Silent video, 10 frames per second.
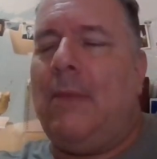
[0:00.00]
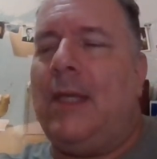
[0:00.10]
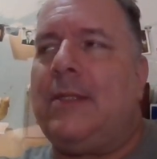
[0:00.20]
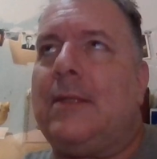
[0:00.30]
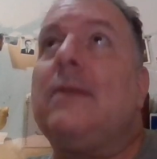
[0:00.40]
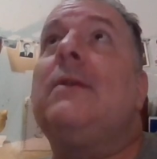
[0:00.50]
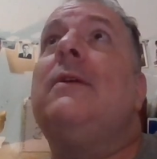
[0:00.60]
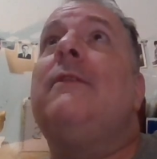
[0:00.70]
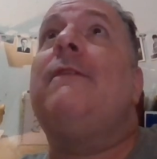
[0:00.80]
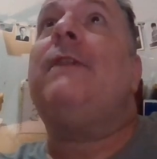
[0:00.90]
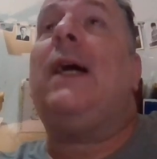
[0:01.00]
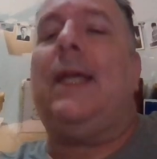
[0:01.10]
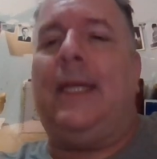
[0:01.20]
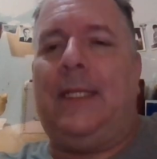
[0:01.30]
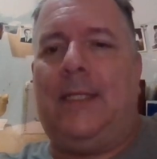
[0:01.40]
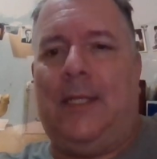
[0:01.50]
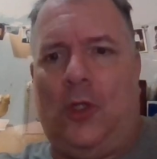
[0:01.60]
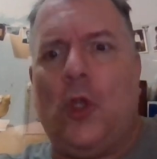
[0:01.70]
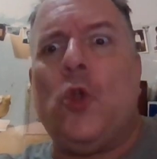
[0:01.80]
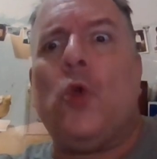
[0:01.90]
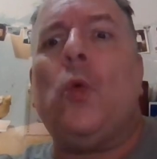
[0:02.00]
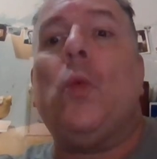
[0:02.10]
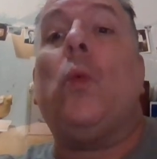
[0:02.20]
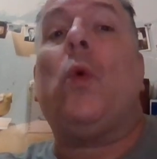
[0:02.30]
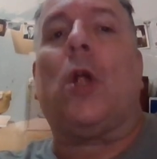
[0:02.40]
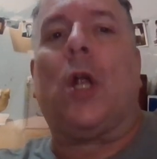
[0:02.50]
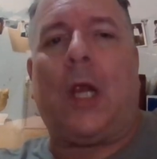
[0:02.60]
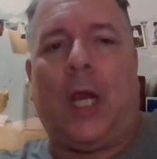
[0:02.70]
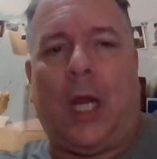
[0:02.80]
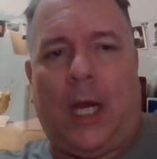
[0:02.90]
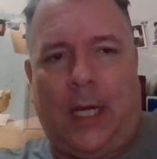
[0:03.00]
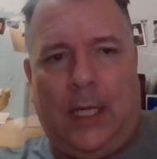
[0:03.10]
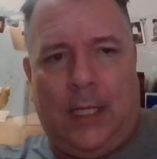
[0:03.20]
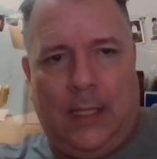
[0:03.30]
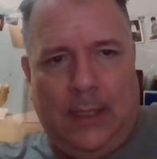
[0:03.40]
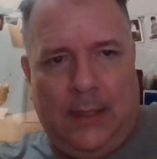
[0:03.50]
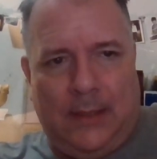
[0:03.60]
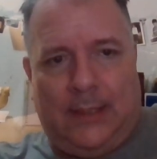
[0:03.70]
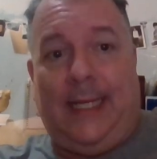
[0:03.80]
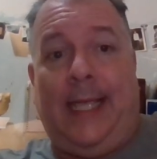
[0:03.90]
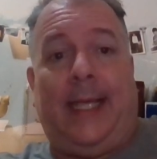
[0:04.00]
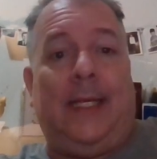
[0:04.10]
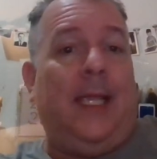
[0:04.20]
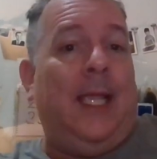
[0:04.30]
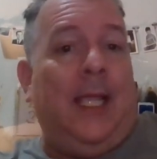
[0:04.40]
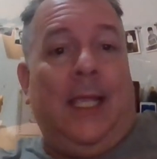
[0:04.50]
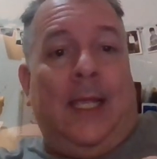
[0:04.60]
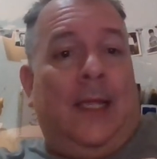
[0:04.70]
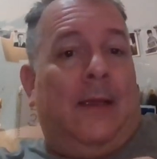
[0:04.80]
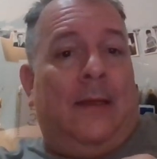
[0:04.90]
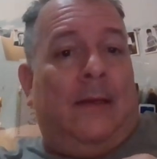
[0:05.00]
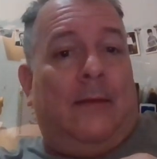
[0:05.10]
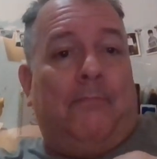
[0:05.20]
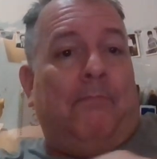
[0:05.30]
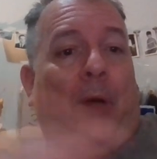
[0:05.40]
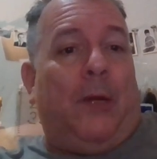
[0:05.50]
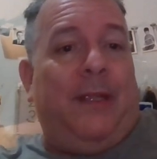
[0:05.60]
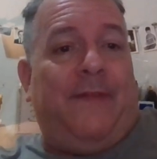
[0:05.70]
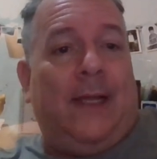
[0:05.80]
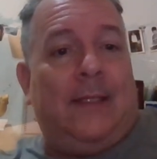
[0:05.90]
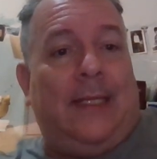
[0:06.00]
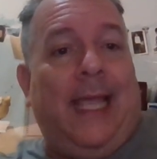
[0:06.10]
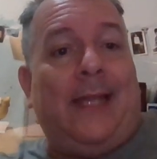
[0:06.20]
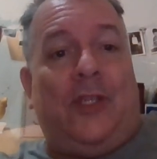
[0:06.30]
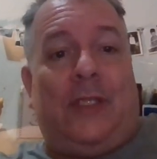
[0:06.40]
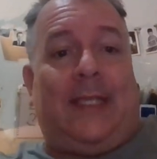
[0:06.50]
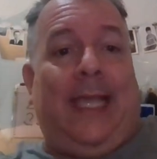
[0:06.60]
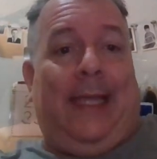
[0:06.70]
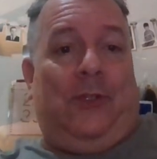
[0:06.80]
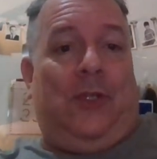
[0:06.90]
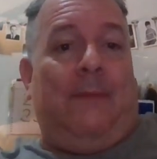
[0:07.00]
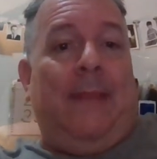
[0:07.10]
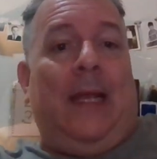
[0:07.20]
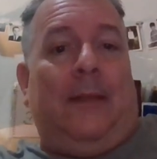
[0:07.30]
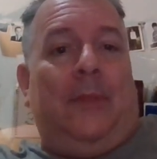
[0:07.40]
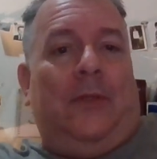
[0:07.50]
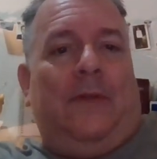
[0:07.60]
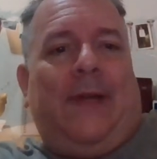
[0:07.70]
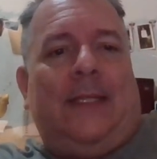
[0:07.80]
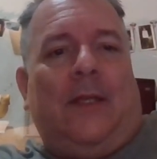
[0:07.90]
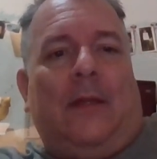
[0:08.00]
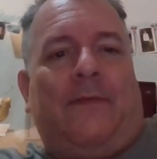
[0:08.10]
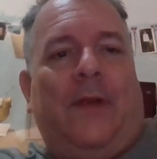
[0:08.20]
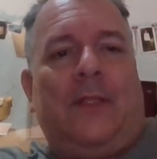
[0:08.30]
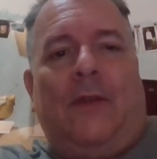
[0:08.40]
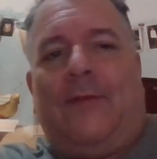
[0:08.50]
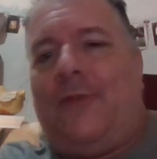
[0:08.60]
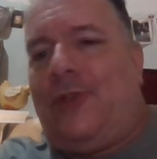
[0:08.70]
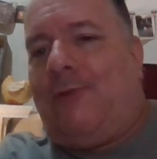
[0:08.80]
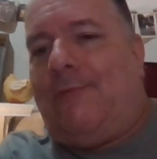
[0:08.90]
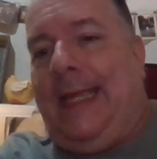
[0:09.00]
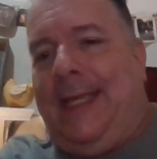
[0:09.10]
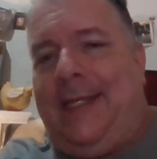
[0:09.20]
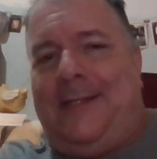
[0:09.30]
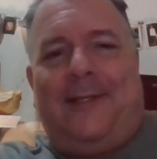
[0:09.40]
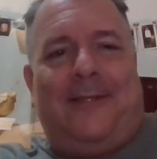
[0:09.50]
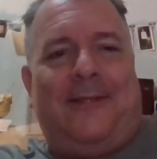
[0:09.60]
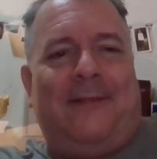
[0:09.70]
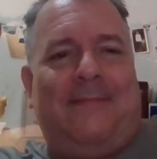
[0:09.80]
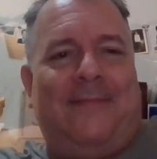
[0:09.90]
Must find work. Instead, Barbie finds an etch a sketch in Malibu, invites all her friends over for charades.